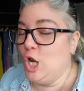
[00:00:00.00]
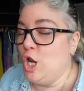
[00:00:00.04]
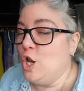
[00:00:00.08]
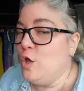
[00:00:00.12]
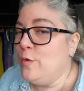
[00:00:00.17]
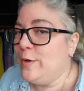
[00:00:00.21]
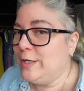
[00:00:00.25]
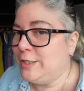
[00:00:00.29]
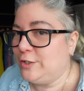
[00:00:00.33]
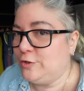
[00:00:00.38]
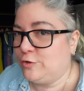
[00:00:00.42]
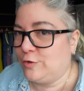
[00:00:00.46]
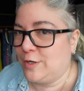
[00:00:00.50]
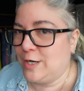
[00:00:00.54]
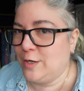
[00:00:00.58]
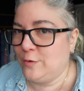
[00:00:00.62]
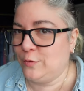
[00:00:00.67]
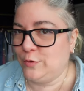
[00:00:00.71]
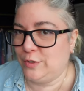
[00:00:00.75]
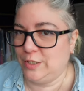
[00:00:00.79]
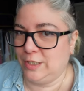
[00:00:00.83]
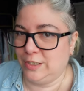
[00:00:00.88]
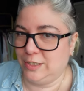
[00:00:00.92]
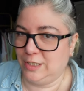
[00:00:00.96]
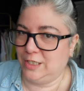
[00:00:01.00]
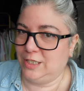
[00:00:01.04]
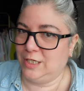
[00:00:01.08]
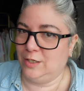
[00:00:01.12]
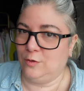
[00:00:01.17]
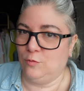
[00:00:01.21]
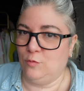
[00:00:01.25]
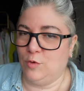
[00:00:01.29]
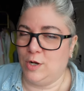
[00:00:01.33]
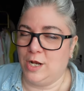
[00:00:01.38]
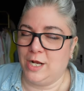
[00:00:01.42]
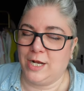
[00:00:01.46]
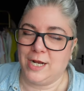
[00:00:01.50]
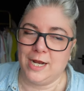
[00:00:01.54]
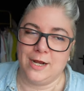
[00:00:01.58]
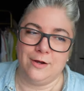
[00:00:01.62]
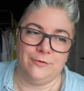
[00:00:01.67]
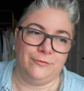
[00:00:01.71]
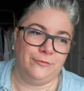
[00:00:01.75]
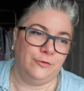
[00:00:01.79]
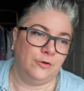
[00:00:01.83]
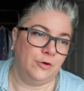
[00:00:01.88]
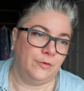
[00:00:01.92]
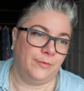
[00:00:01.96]
Lewis trousers that didn't work
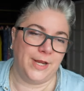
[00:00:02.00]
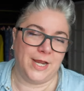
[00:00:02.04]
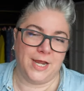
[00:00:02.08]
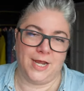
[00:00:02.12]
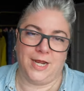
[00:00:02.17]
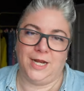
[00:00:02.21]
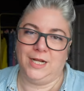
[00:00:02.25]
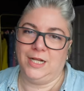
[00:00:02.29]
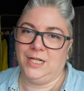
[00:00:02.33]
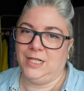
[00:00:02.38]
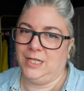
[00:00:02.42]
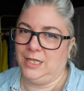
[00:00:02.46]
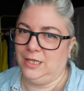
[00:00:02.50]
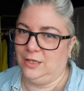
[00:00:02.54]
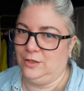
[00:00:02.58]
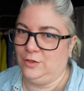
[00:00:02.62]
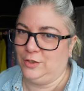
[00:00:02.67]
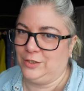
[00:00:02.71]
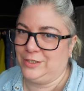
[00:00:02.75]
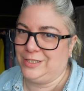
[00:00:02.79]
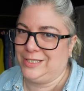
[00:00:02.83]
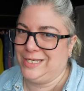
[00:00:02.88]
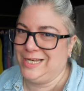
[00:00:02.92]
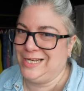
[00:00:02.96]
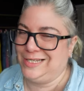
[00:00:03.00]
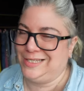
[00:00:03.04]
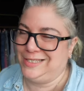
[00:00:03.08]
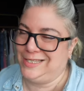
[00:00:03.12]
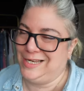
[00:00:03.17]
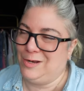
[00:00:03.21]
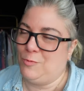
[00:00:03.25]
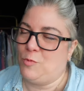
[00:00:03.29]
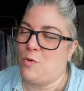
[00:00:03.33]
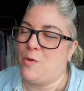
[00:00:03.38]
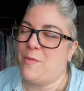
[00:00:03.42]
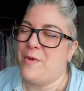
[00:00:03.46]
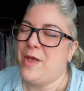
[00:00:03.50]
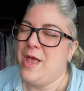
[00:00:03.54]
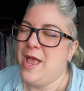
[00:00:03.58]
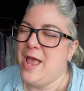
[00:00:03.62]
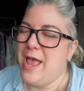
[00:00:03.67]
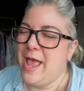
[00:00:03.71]
out for me, I had a little look-see to see what